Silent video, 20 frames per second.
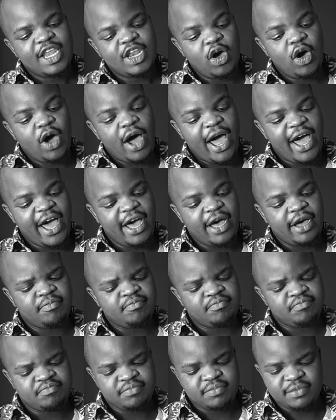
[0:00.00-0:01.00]
no,
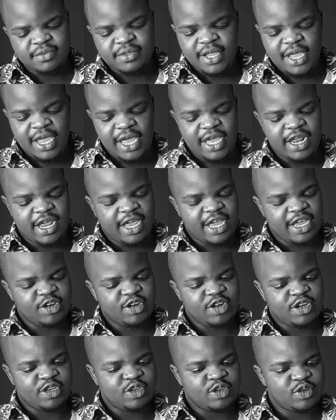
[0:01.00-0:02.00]
um, I, I
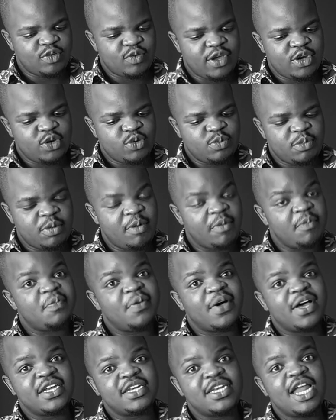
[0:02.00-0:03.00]
didn't quite remember,
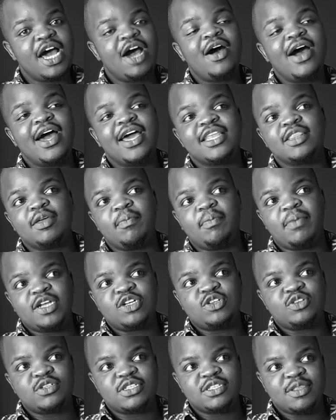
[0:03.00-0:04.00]
but now I the
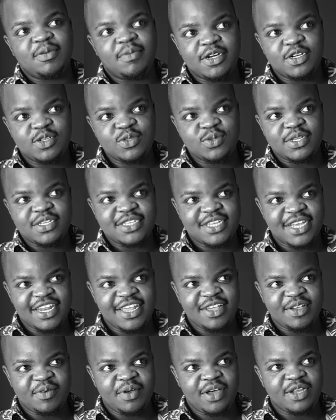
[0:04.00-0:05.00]
batteries. The batteries are
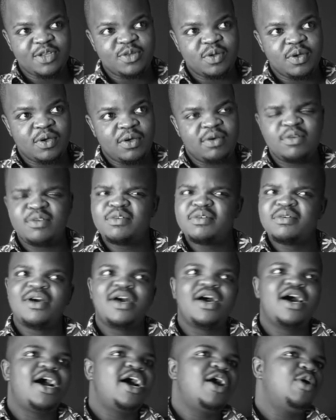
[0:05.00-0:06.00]
selling quite well.
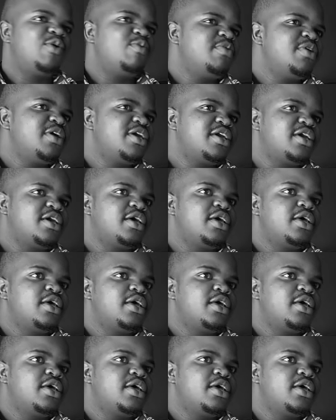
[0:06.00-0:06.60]
I'll make. Also,